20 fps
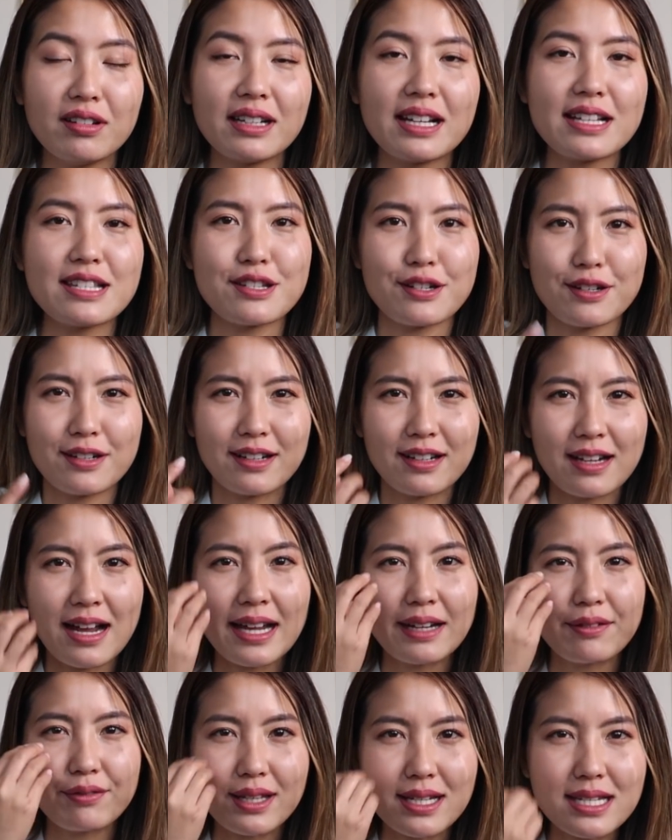and I started
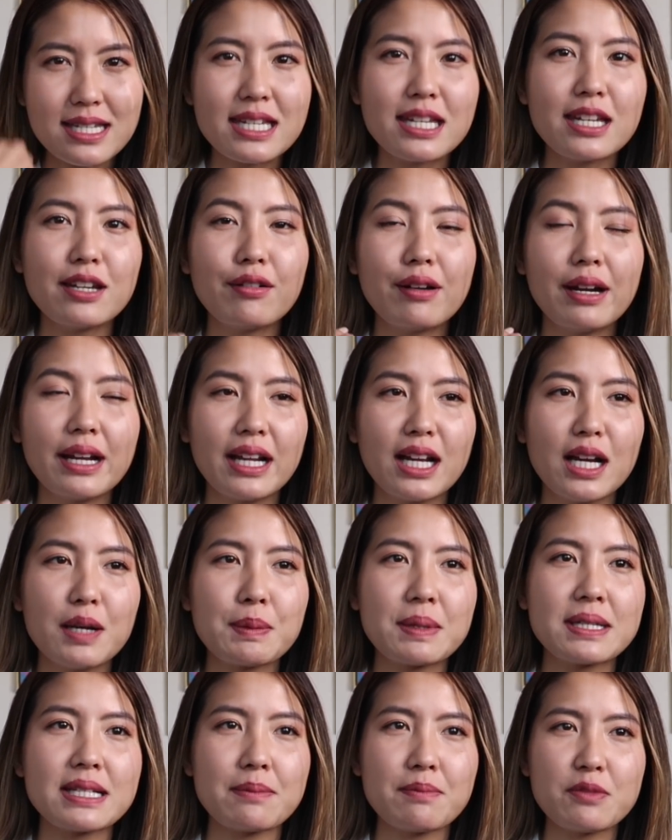kind of like tearing
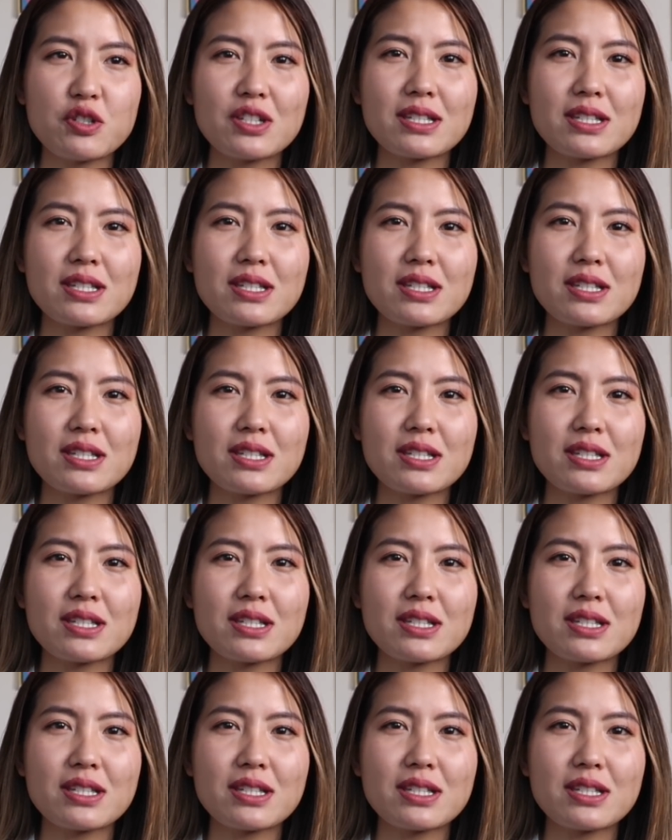up because I'm